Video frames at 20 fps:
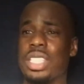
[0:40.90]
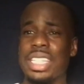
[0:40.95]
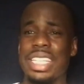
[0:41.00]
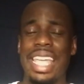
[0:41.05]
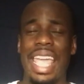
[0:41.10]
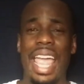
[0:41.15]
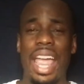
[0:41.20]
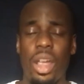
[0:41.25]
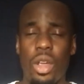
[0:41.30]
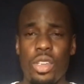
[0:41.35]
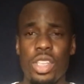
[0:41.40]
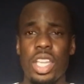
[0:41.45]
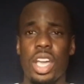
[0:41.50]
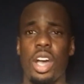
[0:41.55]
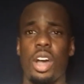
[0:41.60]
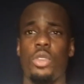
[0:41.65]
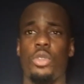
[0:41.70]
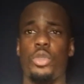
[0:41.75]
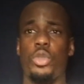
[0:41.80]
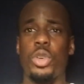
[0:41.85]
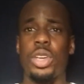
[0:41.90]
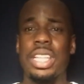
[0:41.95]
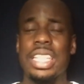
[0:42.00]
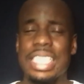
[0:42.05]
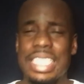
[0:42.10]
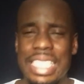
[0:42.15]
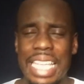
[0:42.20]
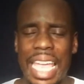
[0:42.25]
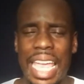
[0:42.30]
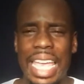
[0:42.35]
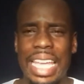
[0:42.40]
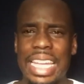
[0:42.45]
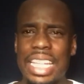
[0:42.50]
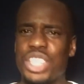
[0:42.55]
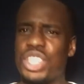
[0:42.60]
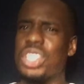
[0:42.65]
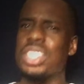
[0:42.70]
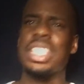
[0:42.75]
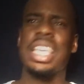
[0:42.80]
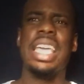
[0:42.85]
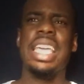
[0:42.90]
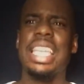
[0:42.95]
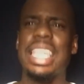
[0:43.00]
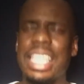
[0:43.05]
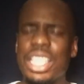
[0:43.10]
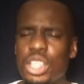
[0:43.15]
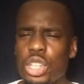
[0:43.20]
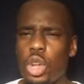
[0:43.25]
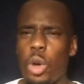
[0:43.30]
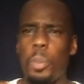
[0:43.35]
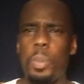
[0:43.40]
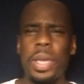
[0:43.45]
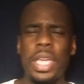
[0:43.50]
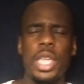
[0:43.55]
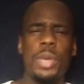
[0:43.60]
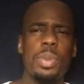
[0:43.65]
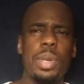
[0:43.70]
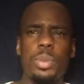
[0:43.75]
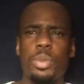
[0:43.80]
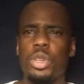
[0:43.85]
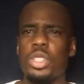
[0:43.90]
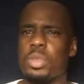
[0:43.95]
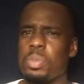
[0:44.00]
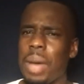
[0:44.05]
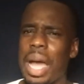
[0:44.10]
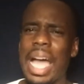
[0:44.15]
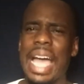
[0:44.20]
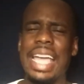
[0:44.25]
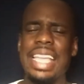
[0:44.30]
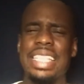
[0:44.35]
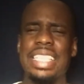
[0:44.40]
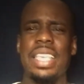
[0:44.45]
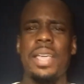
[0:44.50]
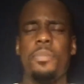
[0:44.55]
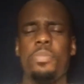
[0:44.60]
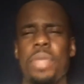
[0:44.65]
in the area of real estate and just, picking people's minds.